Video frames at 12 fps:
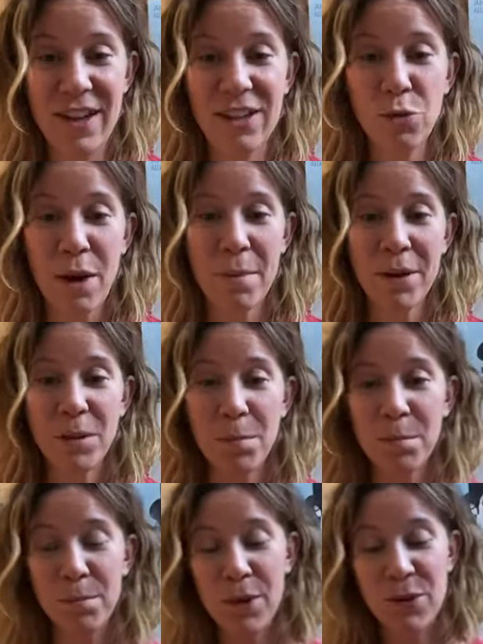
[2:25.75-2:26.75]
That's why
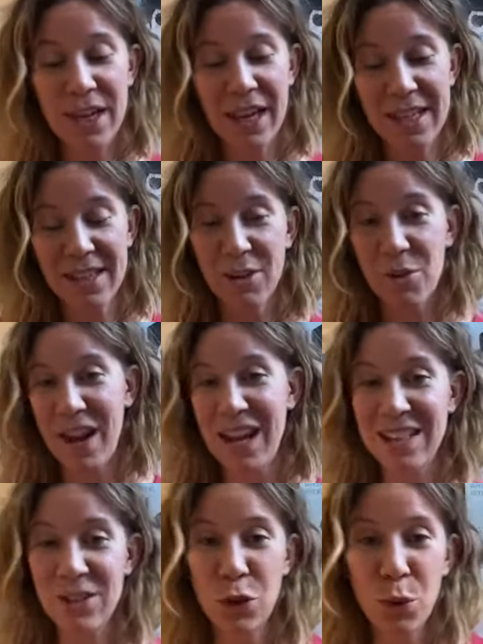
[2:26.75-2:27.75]
body music is a
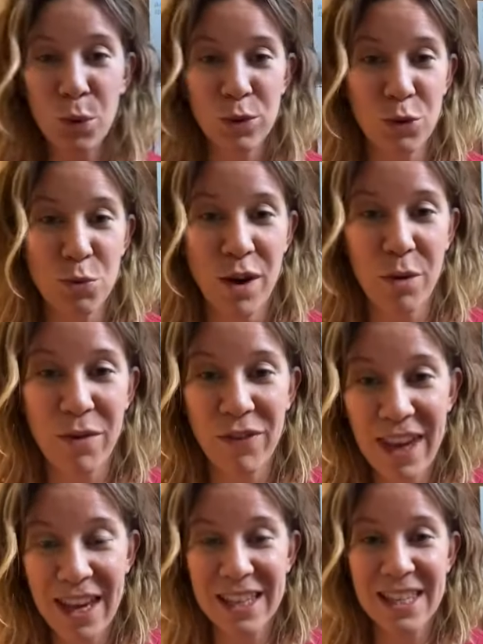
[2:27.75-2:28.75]
great tool to work
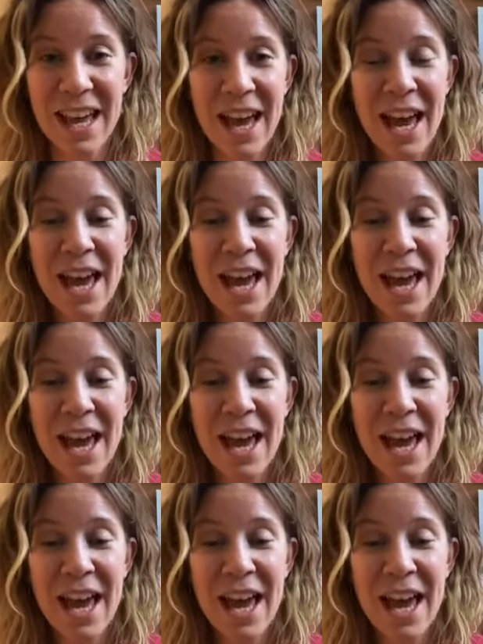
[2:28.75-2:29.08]
with kids,